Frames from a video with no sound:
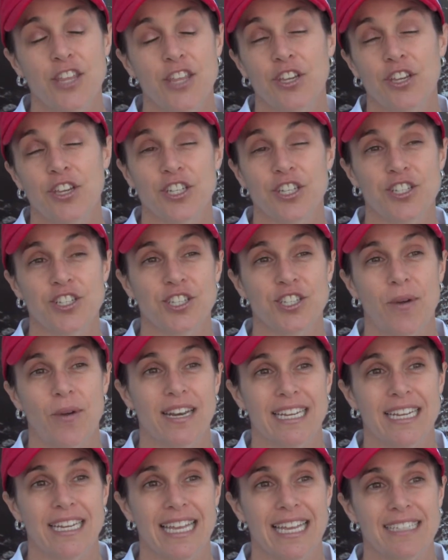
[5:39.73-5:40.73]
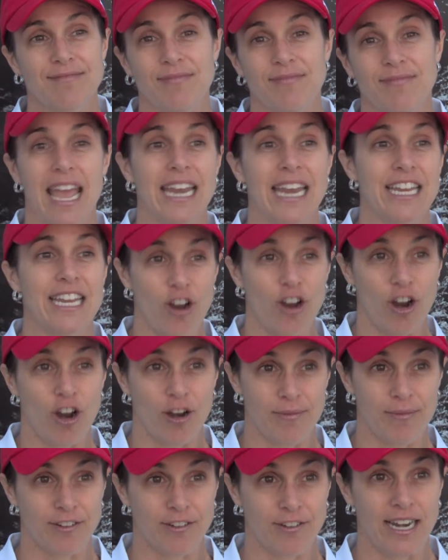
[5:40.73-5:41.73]
Now, you could just go out and get any
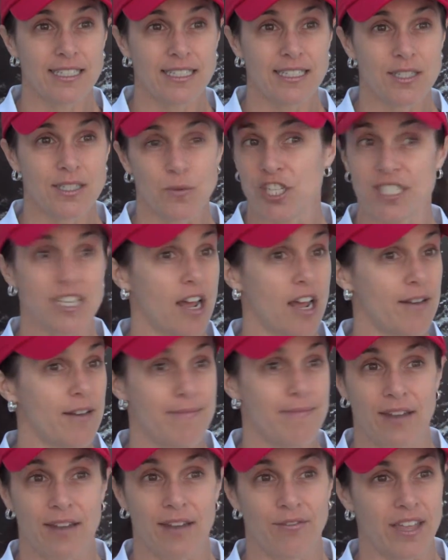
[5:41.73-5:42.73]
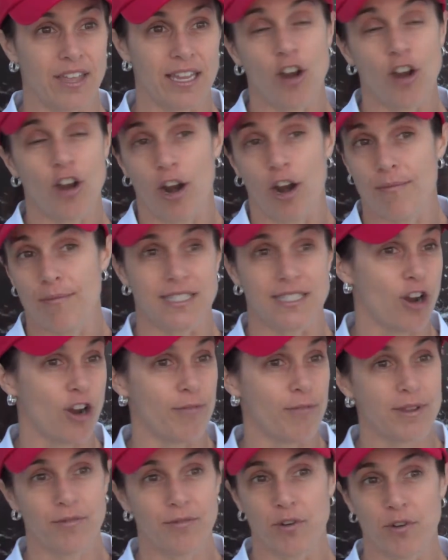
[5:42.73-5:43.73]
carbon credits, which is not a bad thing. Carbon's
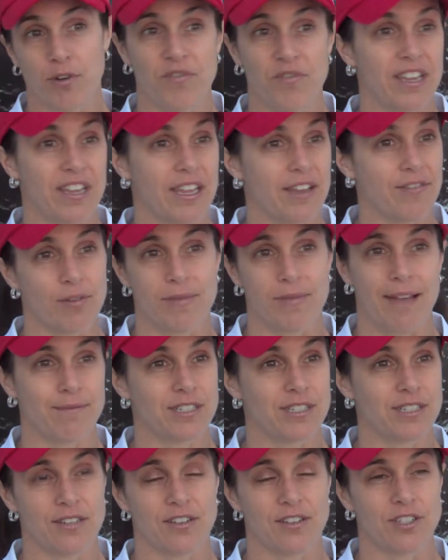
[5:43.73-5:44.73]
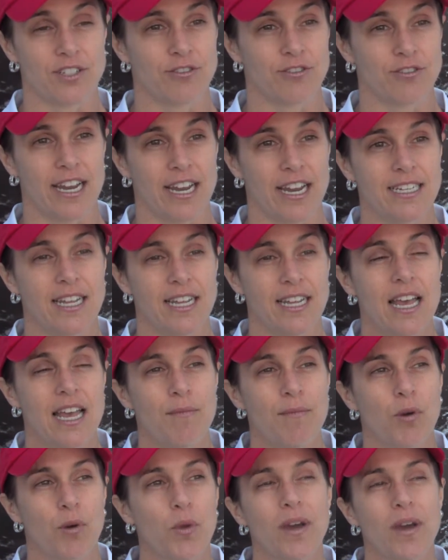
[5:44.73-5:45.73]
carbon, removing it from the atmosphere is great.
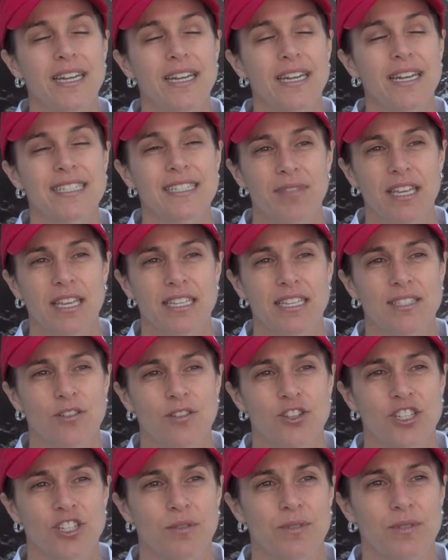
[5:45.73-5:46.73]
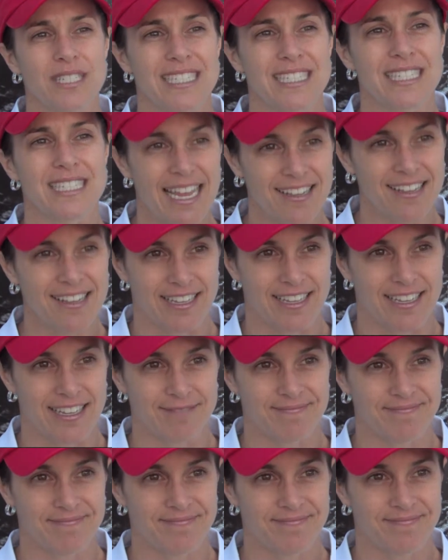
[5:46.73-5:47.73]
But we wanted something associated with
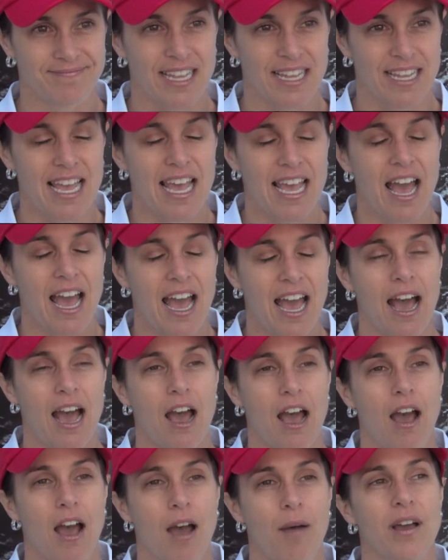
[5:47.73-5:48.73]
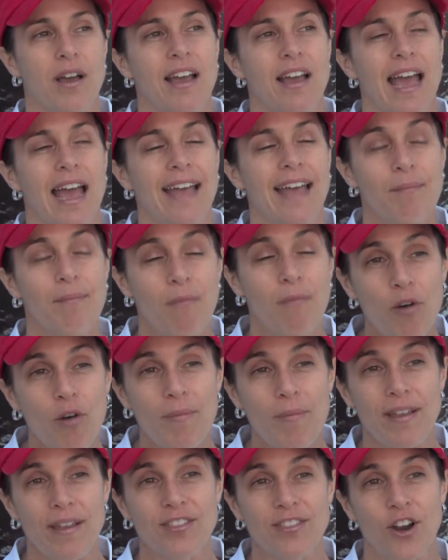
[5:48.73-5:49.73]
sailing. At the
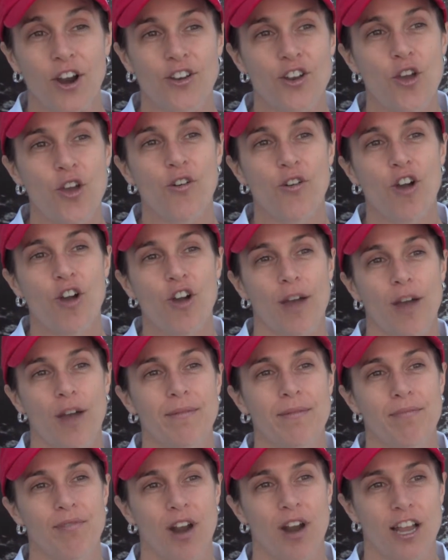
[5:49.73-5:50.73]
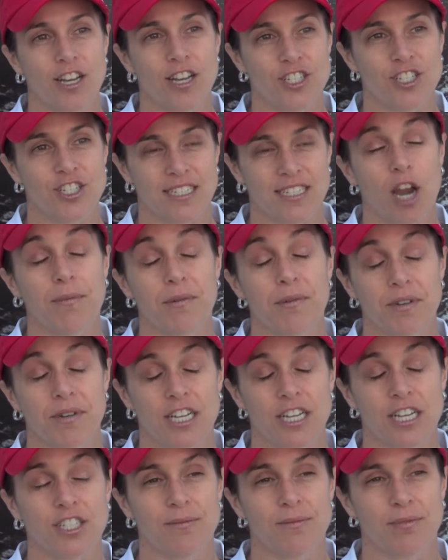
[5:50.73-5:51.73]
moment, there are no carbon projects, carbon
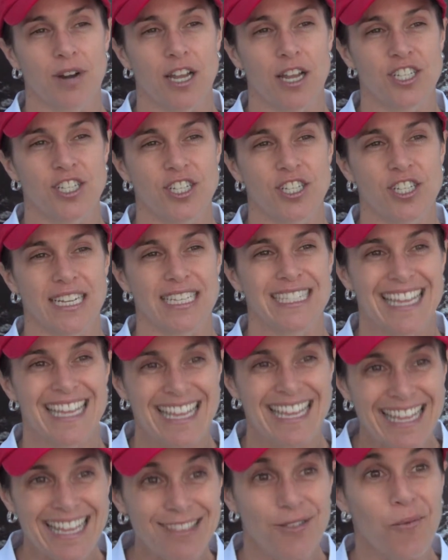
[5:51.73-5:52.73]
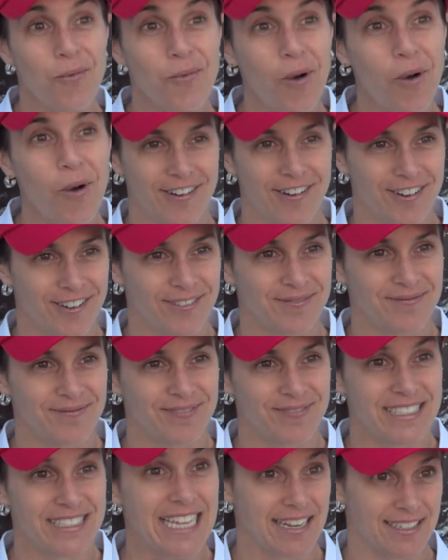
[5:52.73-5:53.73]
reduction projects in the water
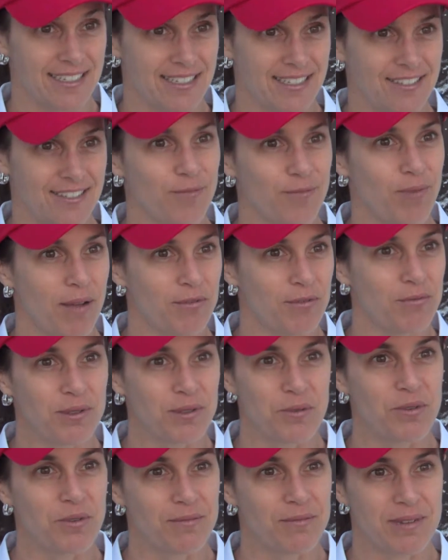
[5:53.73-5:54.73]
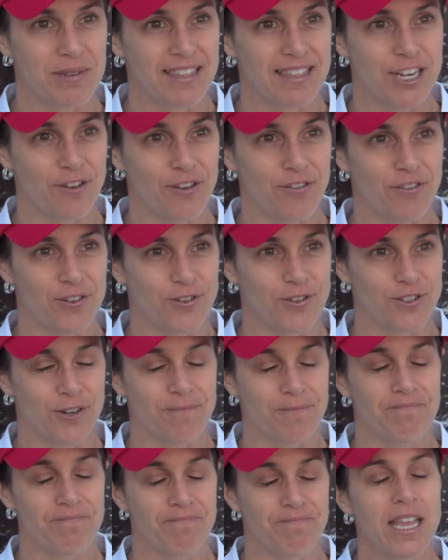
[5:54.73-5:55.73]
yet. There probably will be in the near
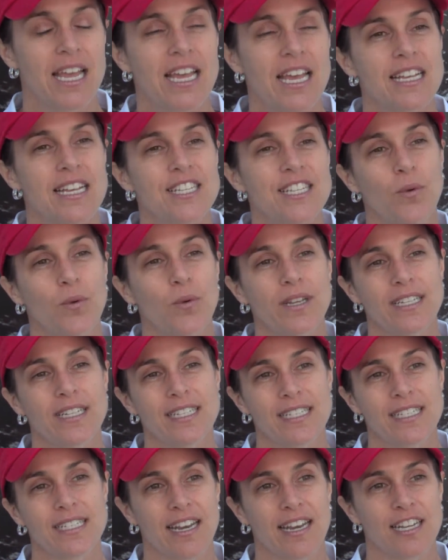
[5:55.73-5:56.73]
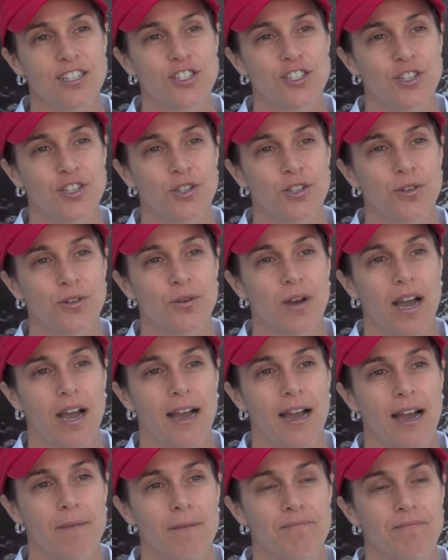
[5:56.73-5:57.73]
future. So we decided to
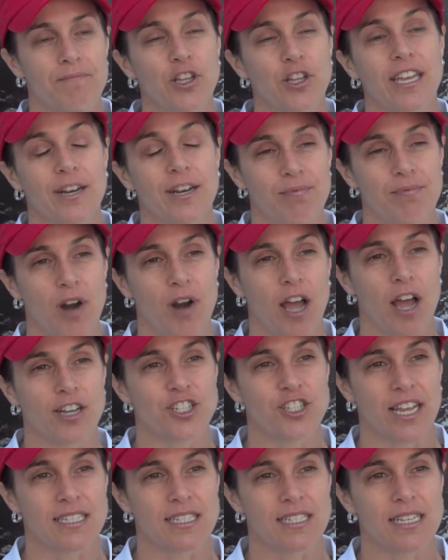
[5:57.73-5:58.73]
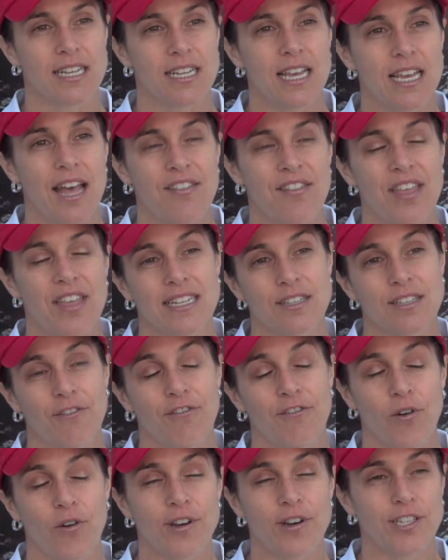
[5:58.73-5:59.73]
look at a project that
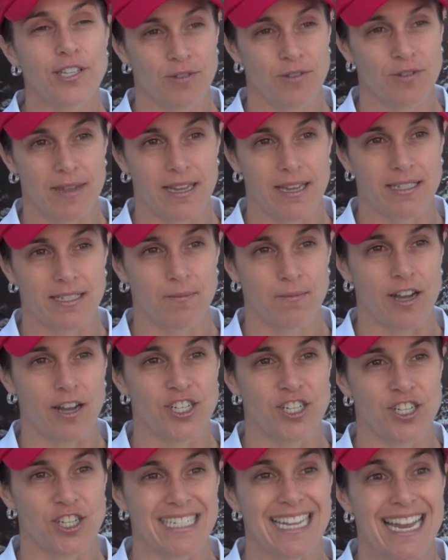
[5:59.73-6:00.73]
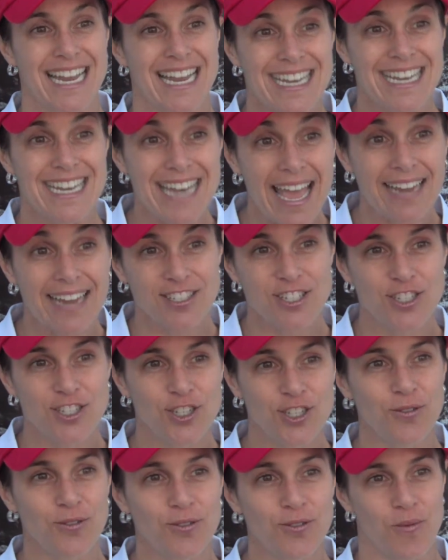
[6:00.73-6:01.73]
is a forestry-based project
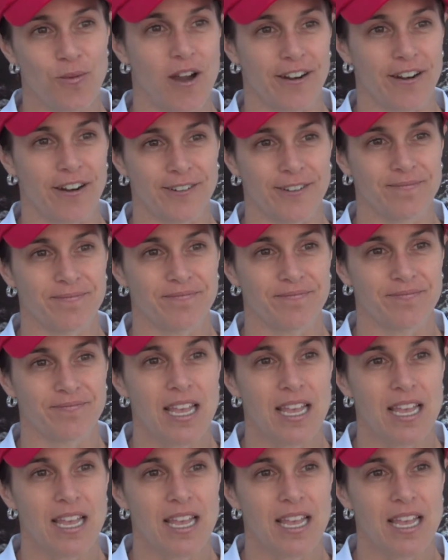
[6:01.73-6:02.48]
next to the water.